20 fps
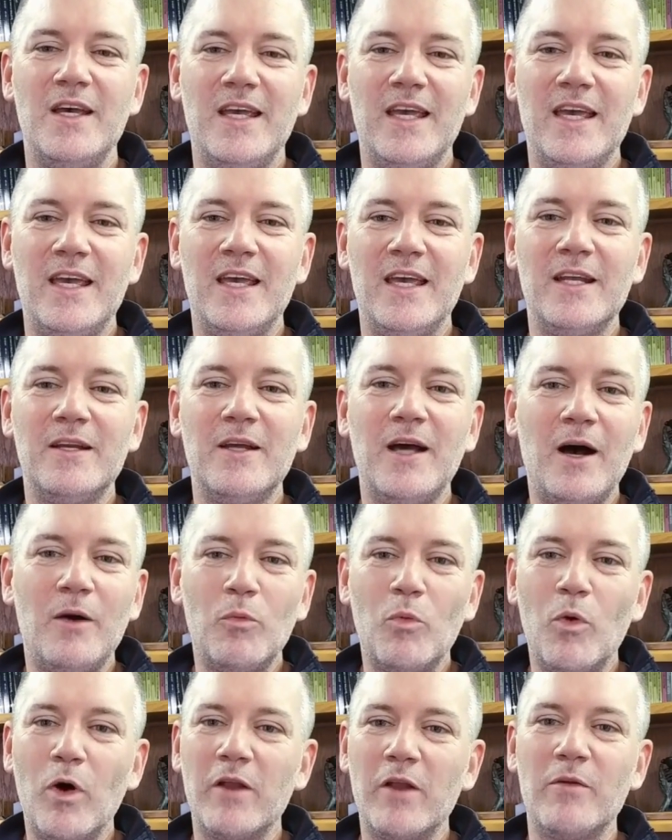in
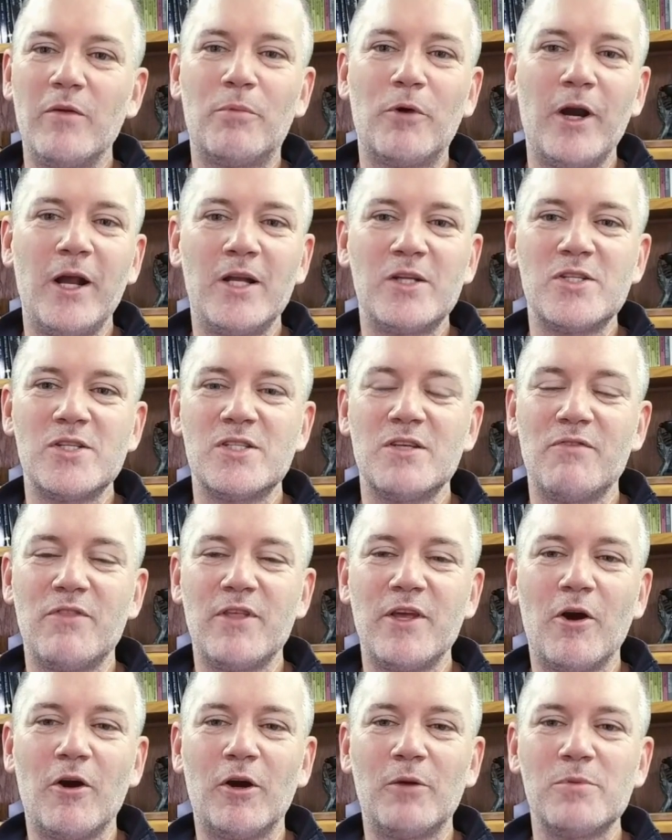one of the branches of
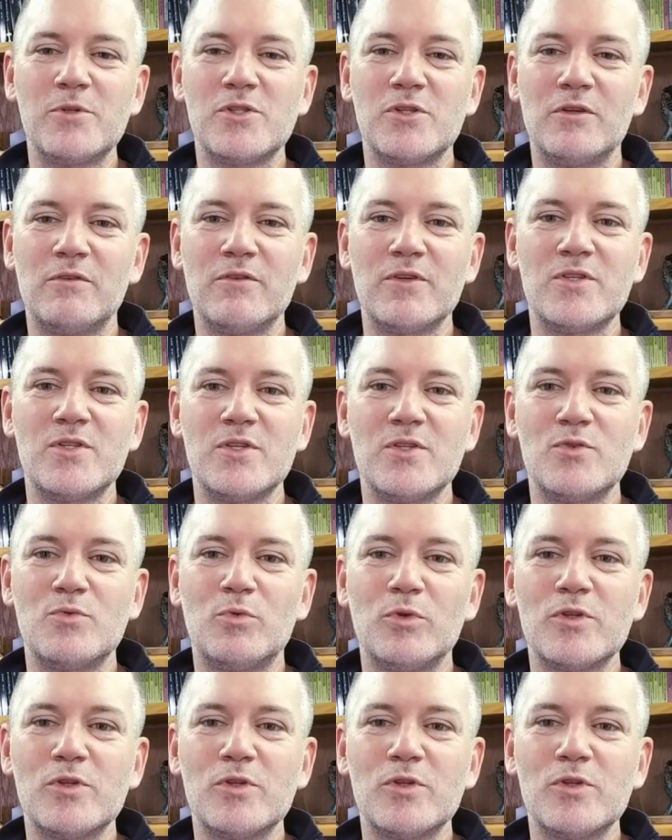the armed services.